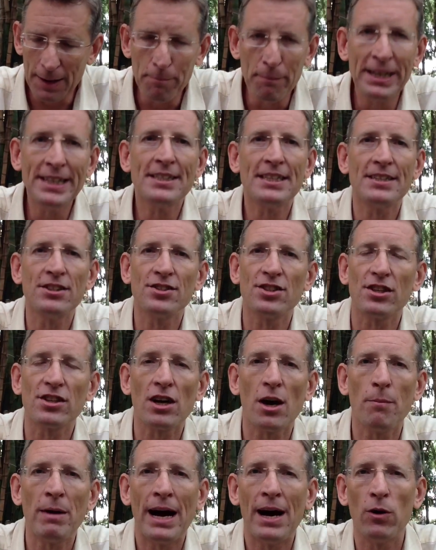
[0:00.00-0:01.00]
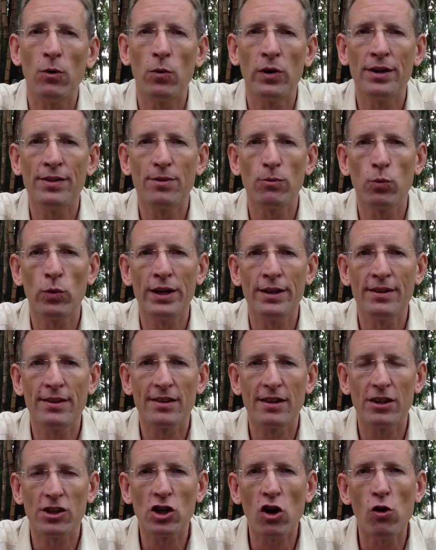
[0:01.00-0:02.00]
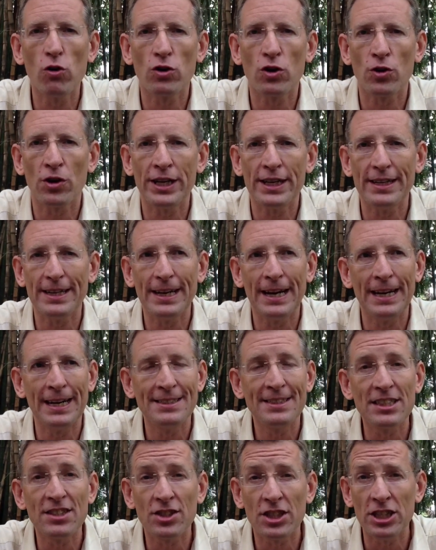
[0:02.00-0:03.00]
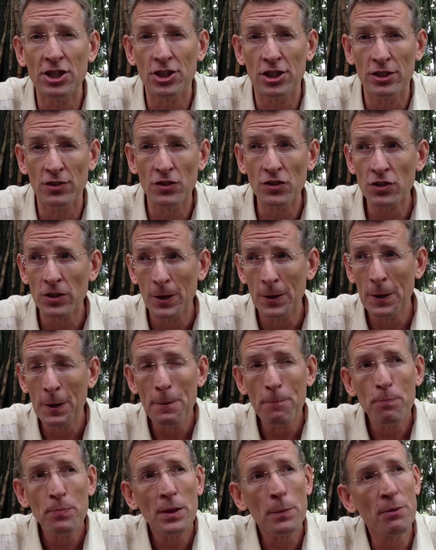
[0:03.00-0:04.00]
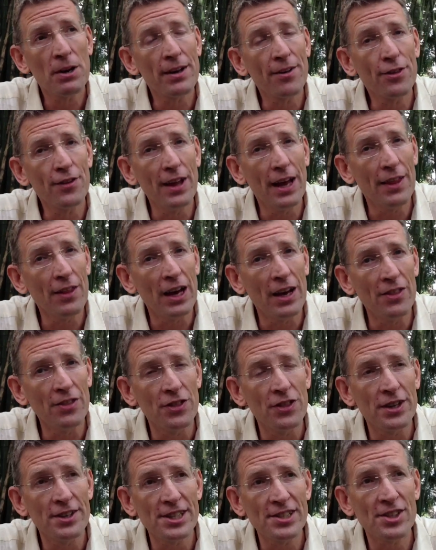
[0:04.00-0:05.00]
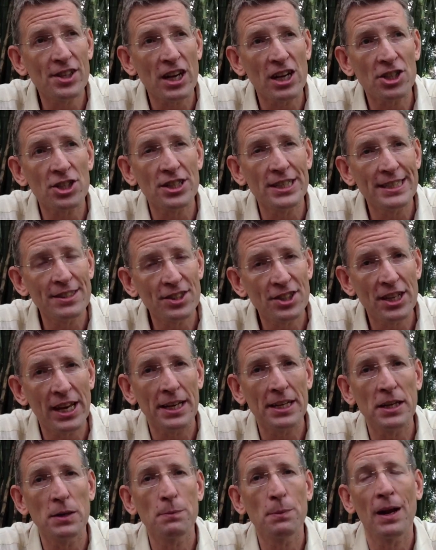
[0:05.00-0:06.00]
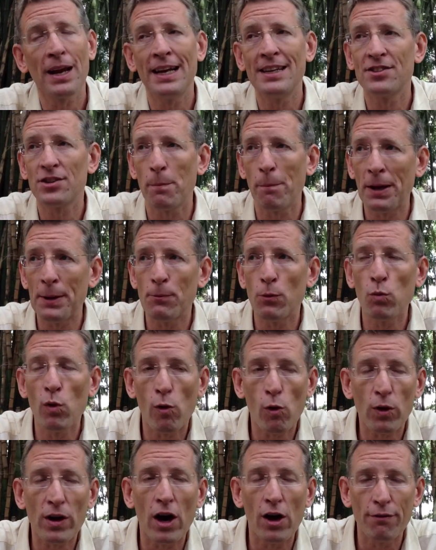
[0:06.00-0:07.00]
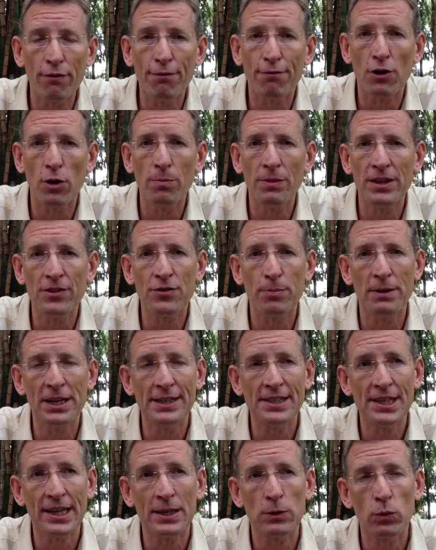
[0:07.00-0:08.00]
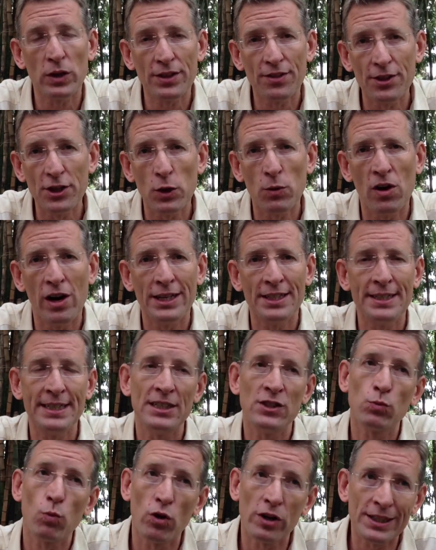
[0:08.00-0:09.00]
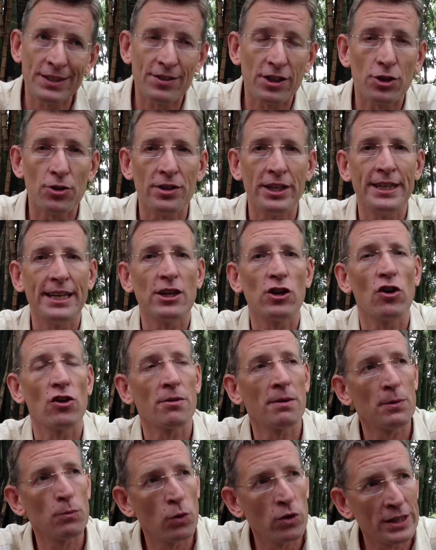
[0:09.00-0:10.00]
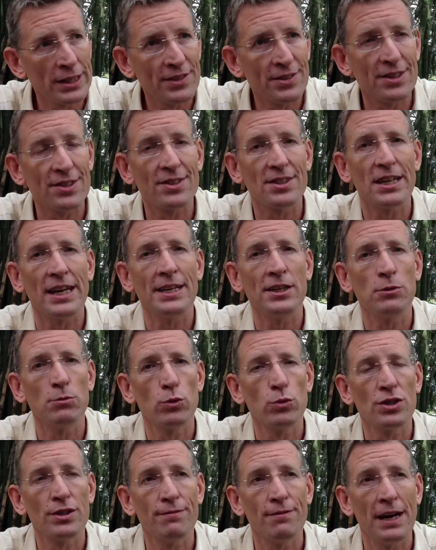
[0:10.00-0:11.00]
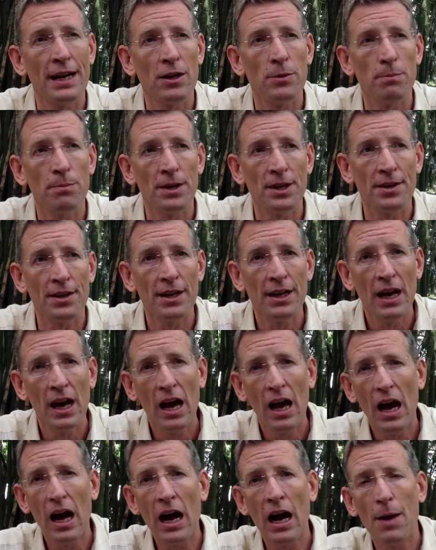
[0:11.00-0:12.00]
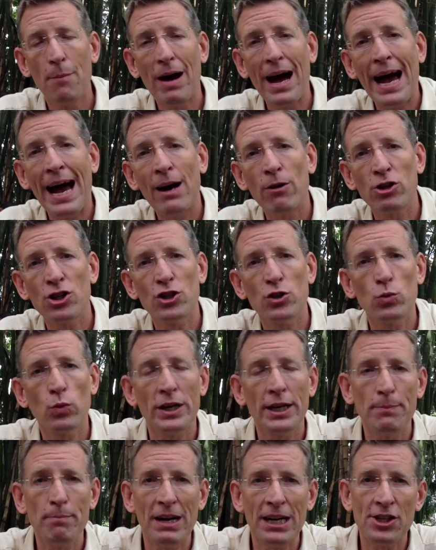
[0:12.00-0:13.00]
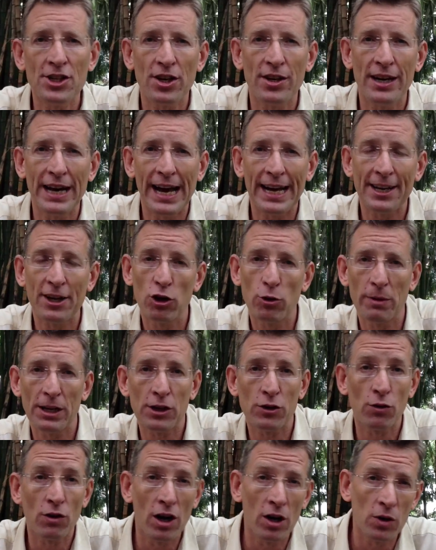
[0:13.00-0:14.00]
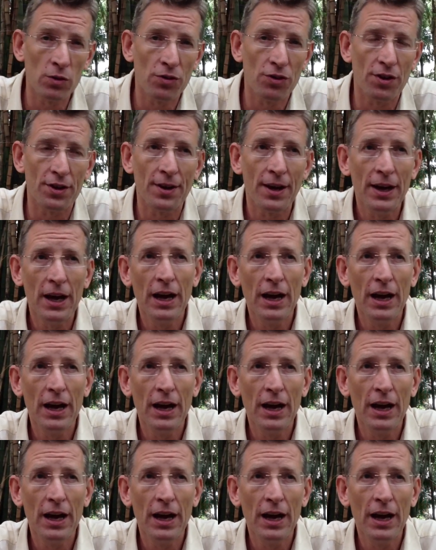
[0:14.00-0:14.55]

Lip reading: meetings that come out with concrete decisions. But the discussion is taking place, and people will go from this meeting with new ideas. What is a green economy? What is sustainable development? How should we measure economic growth, and